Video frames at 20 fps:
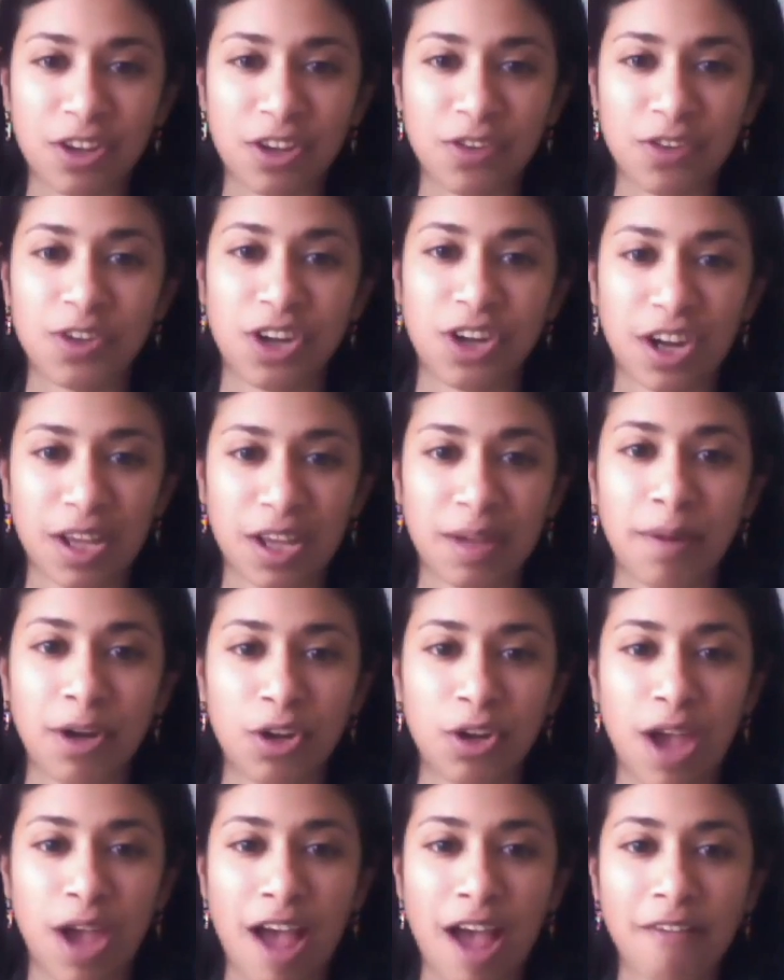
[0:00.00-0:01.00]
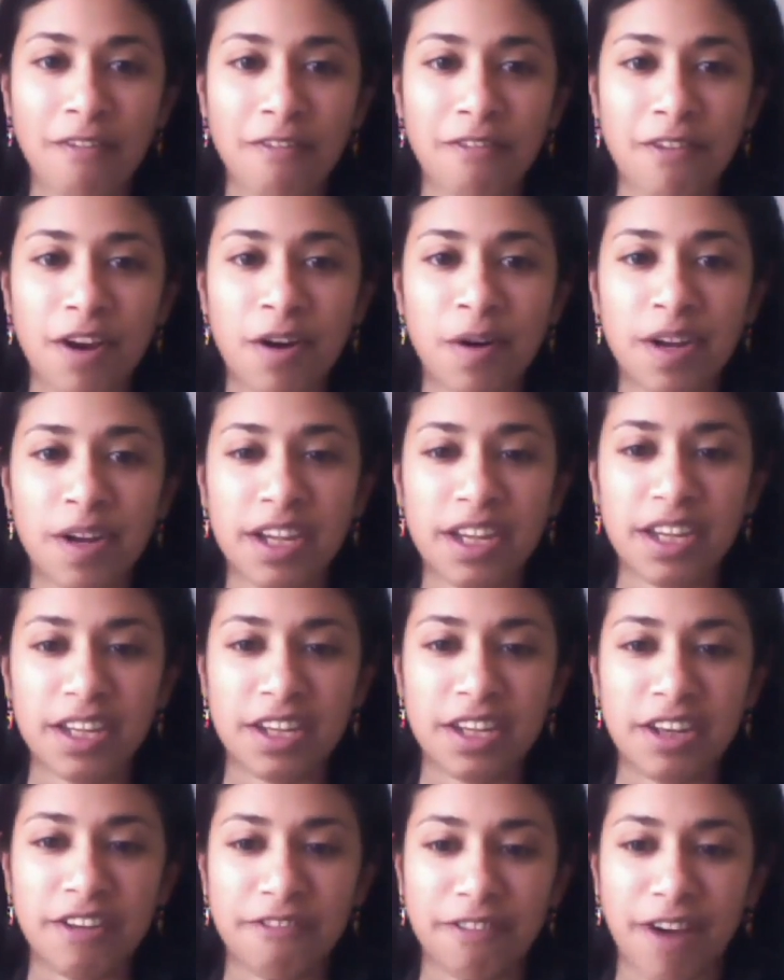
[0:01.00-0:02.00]
talking about, you have a very
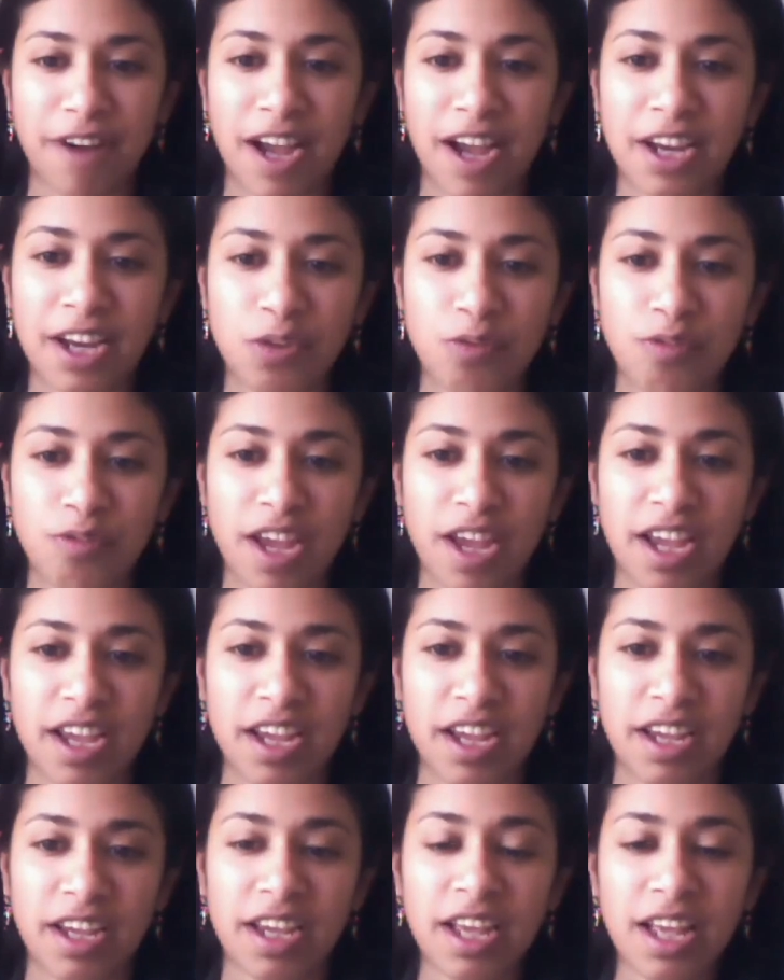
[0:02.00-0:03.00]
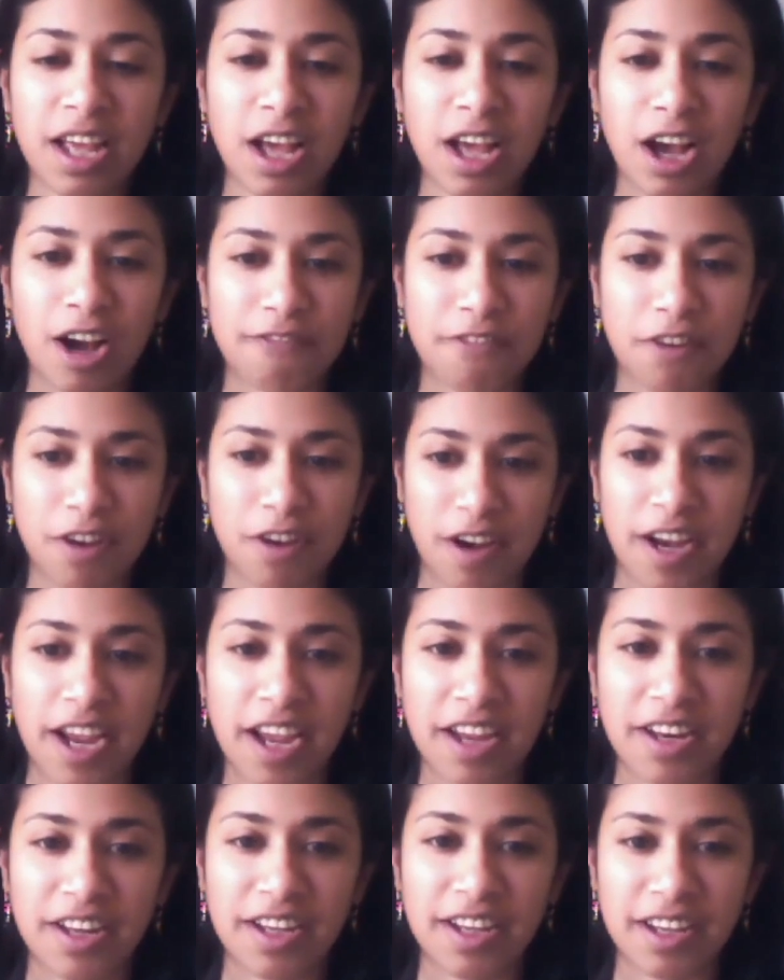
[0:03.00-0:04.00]
defined way of
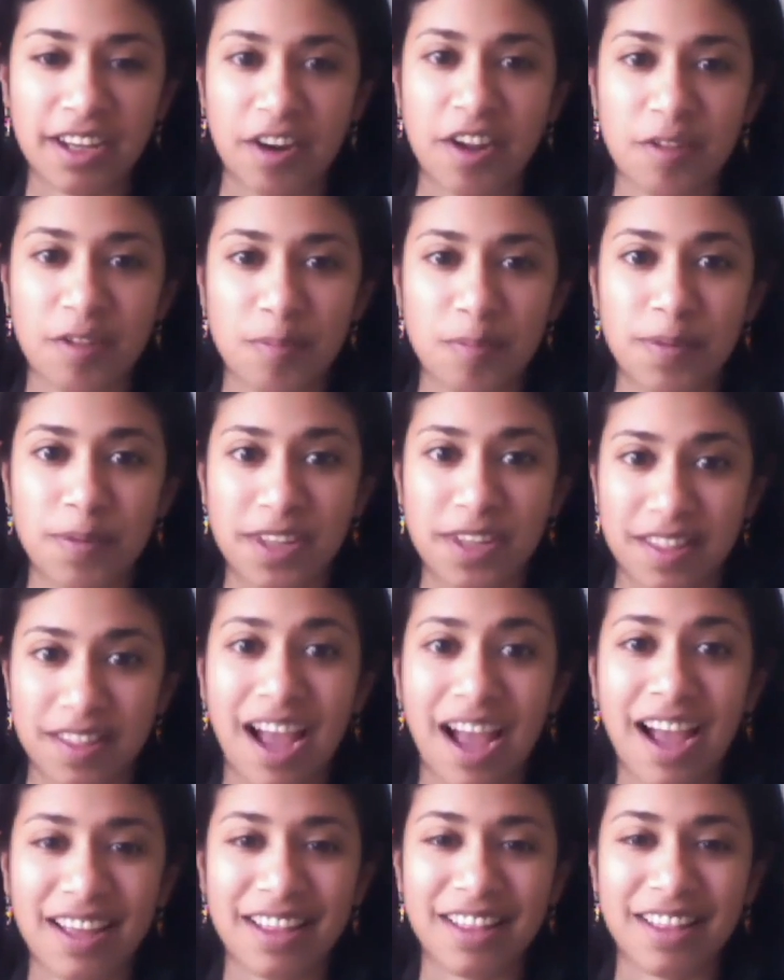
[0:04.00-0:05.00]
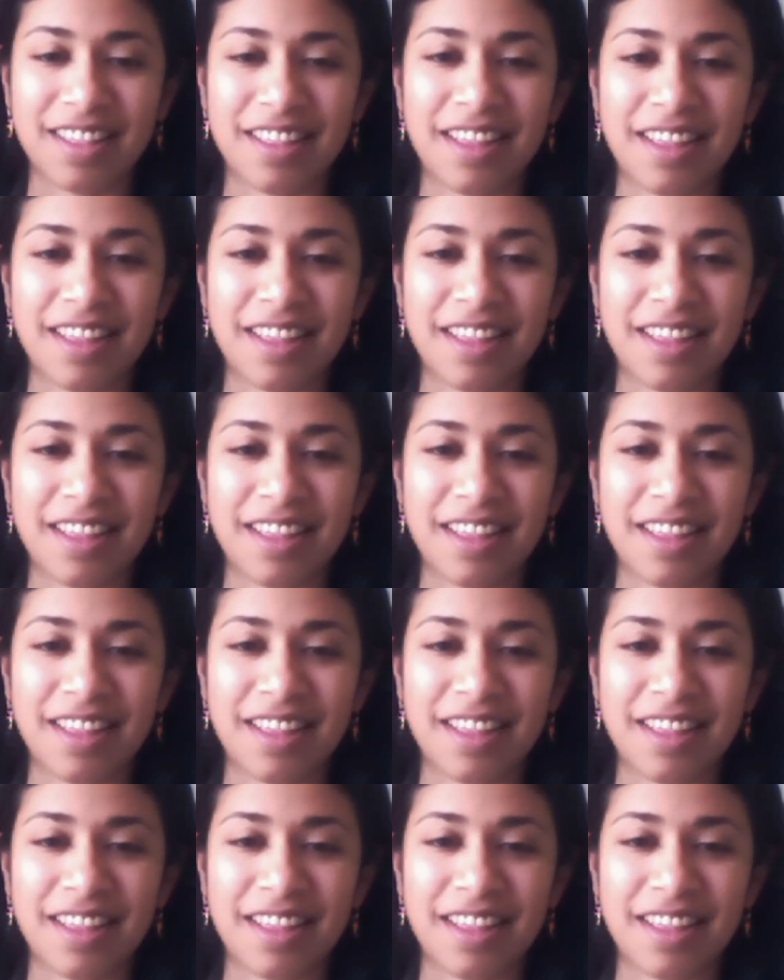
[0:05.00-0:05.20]
creating crisp designs.